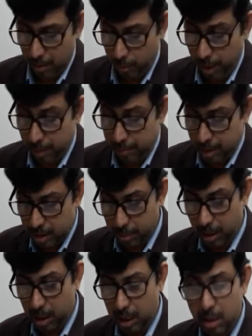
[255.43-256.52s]
Well,
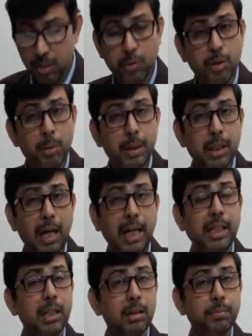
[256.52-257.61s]
similarly, we will be
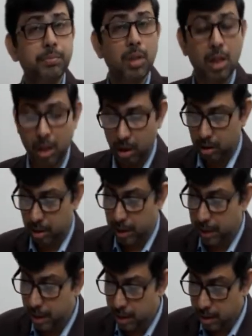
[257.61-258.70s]
writing the
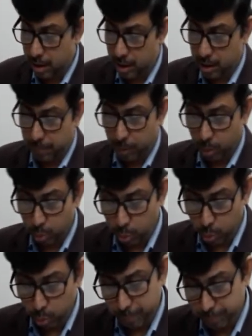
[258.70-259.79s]
sentences
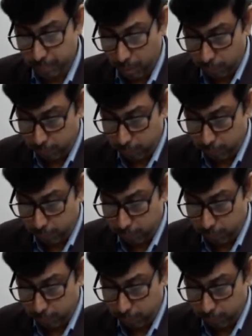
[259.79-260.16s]
2,